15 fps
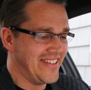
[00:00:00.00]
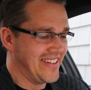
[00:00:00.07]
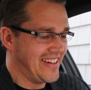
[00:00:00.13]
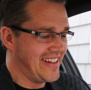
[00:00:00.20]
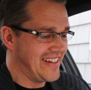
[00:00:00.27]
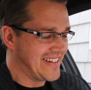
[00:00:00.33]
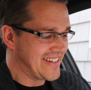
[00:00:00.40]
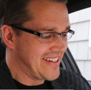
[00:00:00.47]

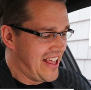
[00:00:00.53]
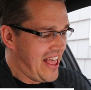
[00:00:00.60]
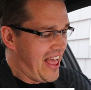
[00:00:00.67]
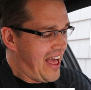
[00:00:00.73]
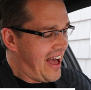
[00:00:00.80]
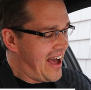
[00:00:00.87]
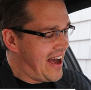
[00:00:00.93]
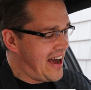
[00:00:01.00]
Yes.
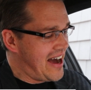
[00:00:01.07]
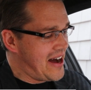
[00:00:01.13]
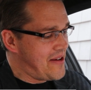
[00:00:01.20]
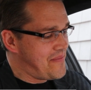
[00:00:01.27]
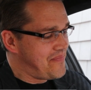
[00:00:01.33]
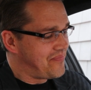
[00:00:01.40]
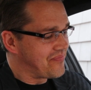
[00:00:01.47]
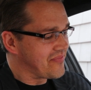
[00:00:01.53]

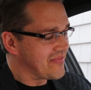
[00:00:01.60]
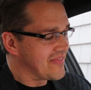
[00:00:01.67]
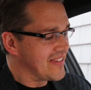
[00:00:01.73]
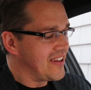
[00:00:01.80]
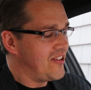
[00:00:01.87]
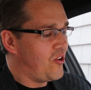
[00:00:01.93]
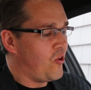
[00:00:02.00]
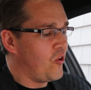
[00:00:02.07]

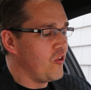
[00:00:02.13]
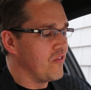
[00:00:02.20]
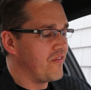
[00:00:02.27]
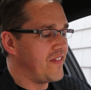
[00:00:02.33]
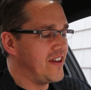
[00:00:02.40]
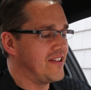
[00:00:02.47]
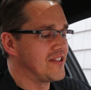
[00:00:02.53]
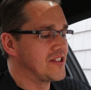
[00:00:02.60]
All
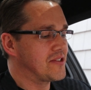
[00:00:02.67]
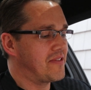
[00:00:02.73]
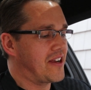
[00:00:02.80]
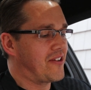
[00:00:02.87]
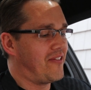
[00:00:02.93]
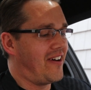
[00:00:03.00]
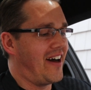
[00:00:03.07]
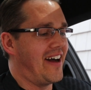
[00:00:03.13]
fields
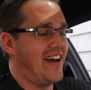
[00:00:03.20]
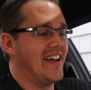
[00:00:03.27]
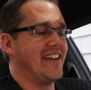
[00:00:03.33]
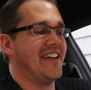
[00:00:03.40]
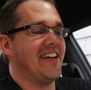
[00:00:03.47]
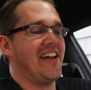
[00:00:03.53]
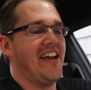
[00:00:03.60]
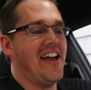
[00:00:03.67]
required.
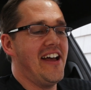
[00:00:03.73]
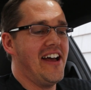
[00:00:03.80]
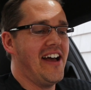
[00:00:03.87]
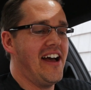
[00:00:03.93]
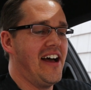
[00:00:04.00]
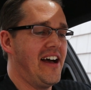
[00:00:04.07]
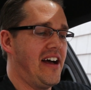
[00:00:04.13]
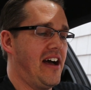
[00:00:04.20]

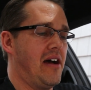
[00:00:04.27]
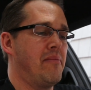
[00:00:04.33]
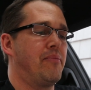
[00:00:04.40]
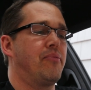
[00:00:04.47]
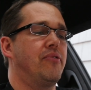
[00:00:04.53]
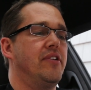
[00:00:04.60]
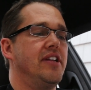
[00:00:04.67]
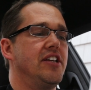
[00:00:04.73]
I'm
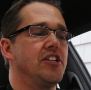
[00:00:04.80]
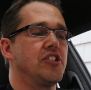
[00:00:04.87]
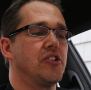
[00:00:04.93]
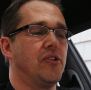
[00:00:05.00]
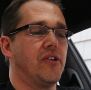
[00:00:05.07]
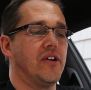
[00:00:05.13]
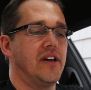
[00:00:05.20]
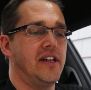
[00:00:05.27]
pretty
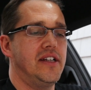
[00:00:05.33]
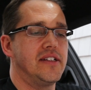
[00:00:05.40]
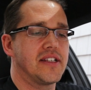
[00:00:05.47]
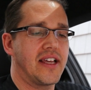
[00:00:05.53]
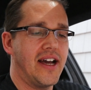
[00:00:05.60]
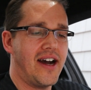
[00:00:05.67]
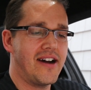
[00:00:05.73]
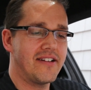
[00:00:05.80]
sure his
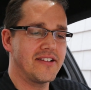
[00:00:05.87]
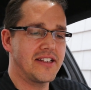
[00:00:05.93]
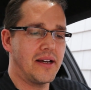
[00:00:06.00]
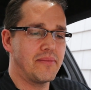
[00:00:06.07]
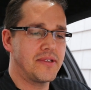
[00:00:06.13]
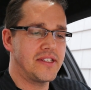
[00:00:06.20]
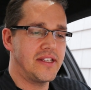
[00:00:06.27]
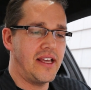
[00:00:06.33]
car is
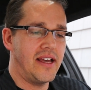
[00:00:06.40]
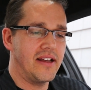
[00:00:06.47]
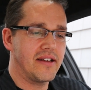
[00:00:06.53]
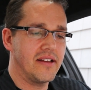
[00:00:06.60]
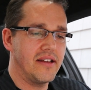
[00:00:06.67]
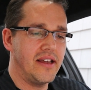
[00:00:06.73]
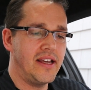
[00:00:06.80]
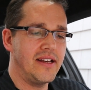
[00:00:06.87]

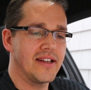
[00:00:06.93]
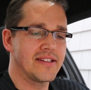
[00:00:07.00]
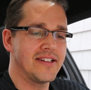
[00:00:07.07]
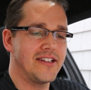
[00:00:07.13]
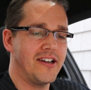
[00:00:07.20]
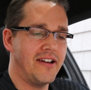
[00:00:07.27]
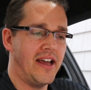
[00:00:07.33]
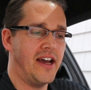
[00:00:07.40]
upset he
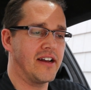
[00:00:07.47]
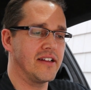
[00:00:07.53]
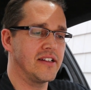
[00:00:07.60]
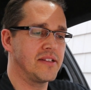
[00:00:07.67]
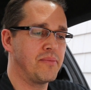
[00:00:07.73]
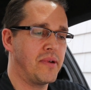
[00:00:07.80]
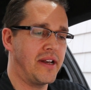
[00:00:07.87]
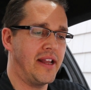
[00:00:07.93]
doesn't know how to
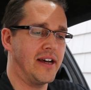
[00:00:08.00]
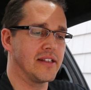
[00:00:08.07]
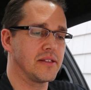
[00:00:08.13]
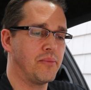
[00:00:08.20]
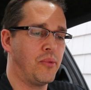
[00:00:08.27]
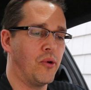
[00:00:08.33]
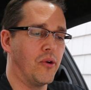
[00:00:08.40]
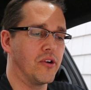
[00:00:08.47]
pronounce
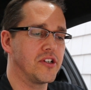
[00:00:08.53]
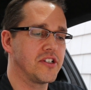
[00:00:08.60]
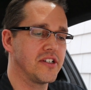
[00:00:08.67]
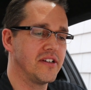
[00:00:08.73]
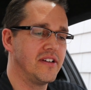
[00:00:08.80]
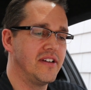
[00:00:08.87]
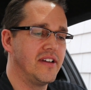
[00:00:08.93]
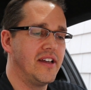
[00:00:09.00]
Porsche.
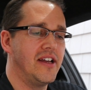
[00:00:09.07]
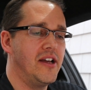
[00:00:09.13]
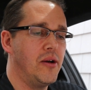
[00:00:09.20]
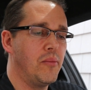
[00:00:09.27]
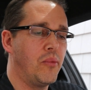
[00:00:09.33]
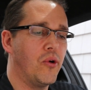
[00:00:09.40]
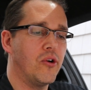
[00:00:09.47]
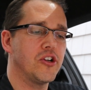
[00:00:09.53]

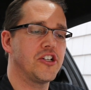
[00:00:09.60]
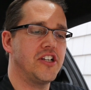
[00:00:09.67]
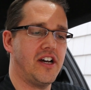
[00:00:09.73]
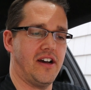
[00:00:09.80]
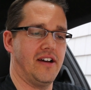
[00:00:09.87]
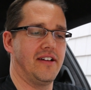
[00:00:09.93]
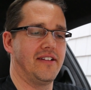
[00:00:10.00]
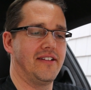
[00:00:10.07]

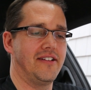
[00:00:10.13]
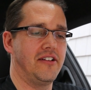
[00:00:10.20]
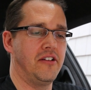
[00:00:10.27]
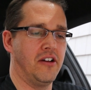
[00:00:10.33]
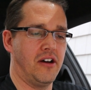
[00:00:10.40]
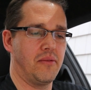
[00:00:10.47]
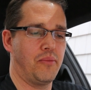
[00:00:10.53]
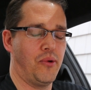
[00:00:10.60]
Porsche,
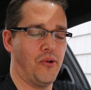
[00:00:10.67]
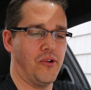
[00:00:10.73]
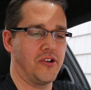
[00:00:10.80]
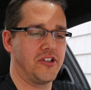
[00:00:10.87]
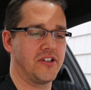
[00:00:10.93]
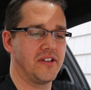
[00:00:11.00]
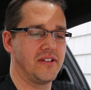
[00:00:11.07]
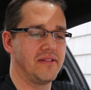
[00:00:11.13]
not
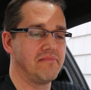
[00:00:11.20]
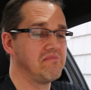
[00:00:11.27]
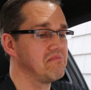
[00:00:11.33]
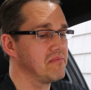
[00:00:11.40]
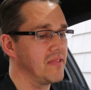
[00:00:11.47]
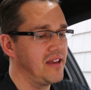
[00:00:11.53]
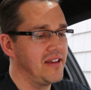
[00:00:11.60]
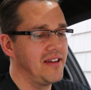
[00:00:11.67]
Porsche.
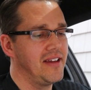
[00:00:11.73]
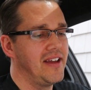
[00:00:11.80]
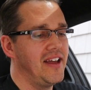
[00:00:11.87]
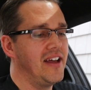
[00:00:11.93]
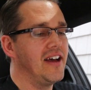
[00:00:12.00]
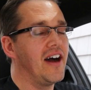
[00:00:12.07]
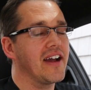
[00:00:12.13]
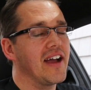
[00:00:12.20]

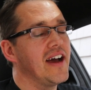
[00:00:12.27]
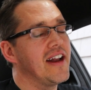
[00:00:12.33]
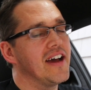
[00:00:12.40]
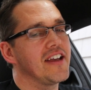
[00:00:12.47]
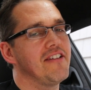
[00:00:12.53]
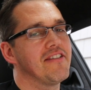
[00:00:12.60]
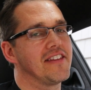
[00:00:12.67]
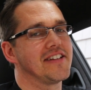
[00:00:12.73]
I can't
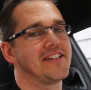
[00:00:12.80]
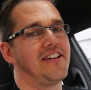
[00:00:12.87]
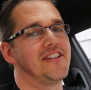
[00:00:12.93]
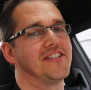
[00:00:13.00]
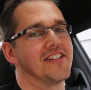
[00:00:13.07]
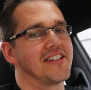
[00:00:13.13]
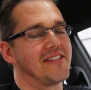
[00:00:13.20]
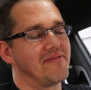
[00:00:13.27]
argue with this
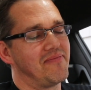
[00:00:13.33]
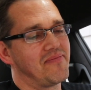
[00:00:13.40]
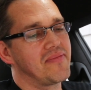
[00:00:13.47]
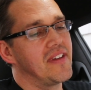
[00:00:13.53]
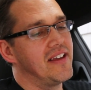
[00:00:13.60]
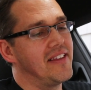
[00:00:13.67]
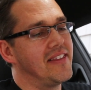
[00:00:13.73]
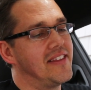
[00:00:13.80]
logic.
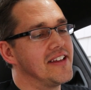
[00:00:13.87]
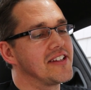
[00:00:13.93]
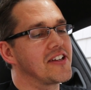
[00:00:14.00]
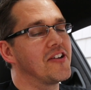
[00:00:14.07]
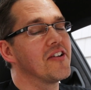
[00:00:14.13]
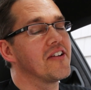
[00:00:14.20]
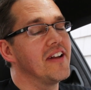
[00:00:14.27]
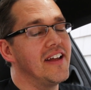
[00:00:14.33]
This
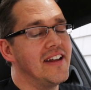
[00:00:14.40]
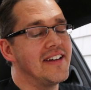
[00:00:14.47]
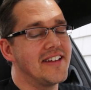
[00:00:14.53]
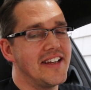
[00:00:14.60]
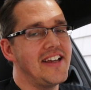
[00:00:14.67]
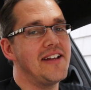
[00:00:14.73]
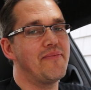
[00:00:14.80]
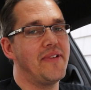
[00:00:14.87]
could
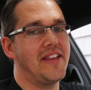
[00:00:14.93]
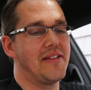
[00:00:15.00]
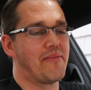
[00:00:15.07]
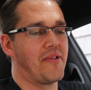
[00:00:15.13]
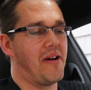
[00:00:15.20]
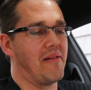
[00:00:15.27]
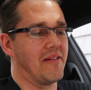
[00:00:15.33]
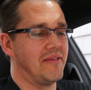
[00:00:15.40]
indeed be the
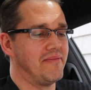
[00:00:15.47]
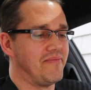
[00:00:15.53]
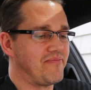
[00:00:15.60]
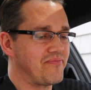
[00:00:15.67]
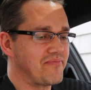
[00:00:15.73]
problem.